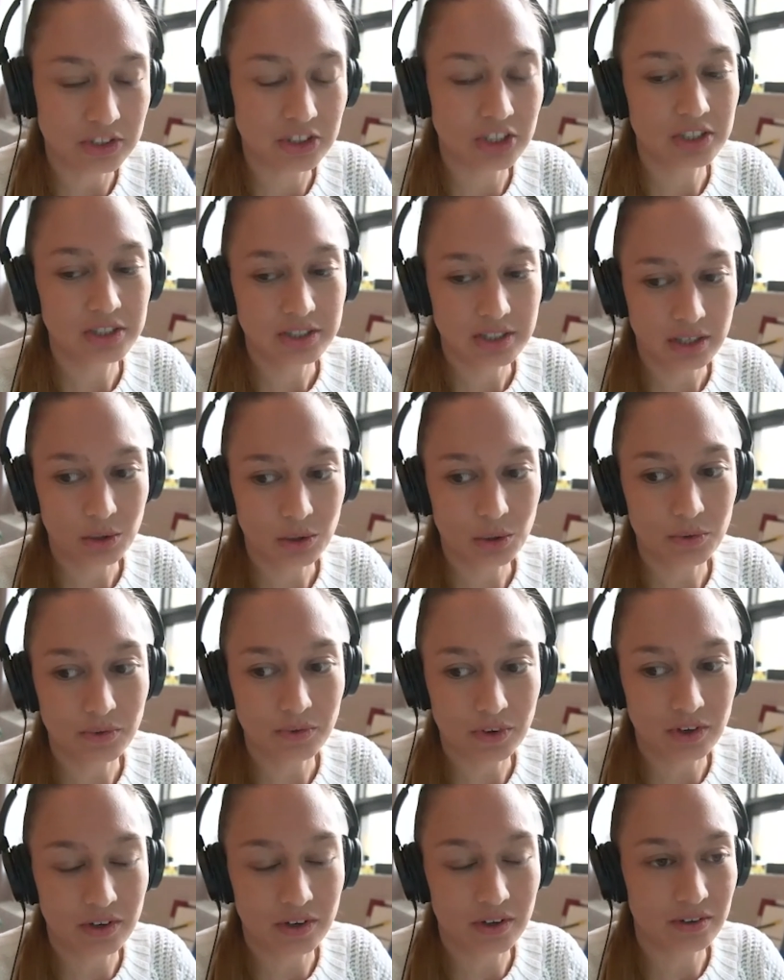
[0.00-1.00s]
just take
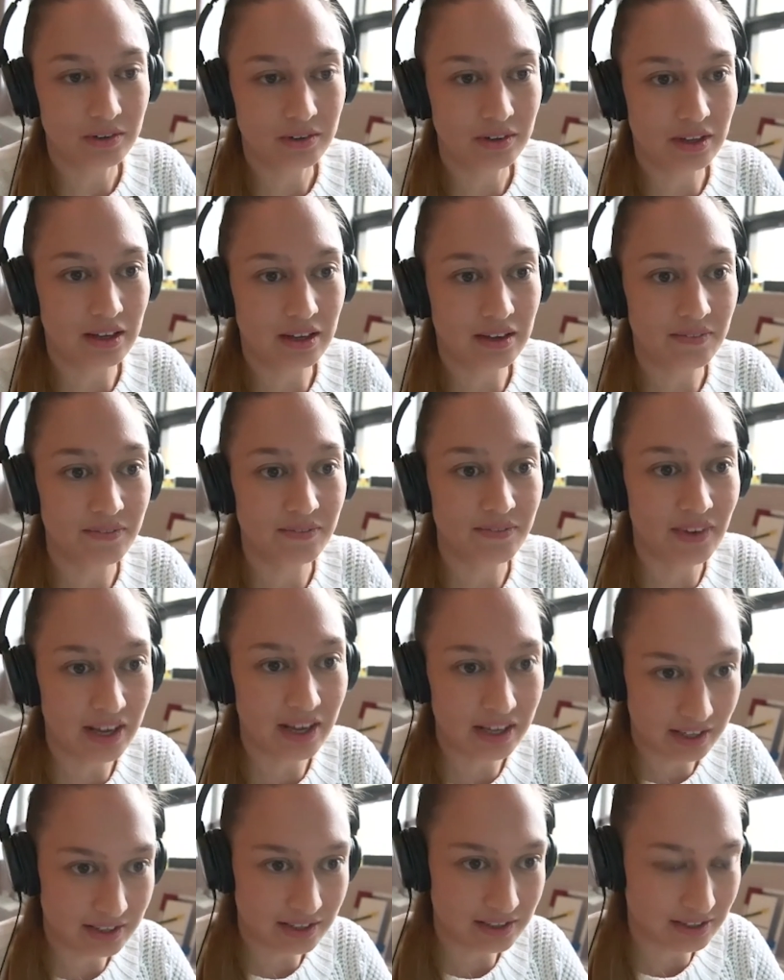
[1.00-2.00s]
over like
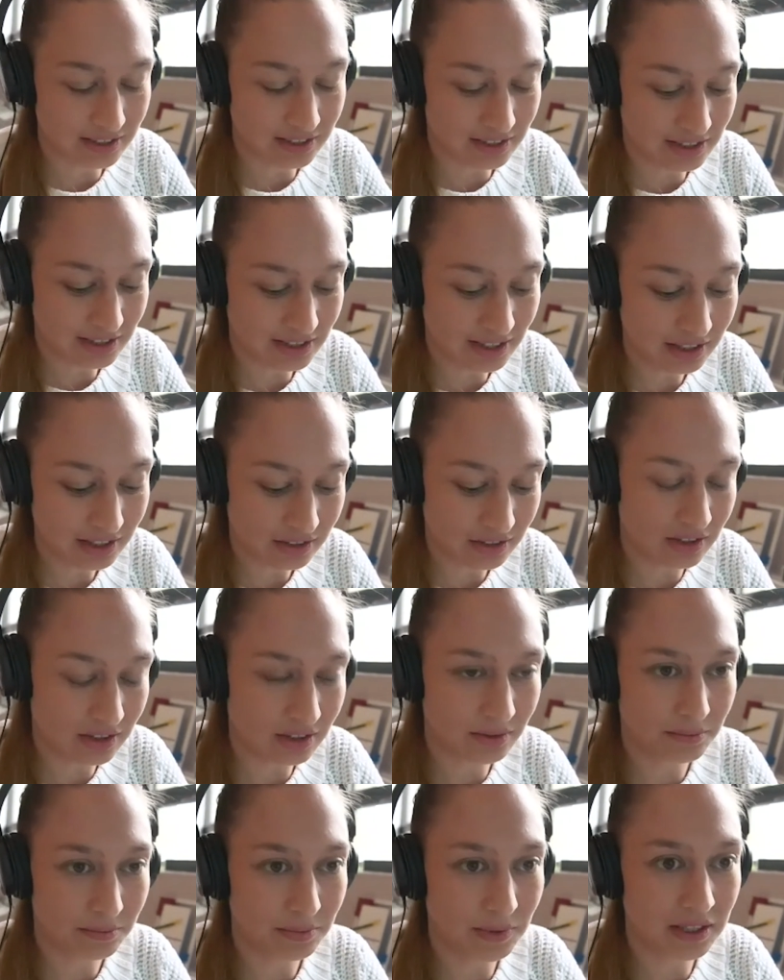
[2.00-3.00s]
finance as a sector,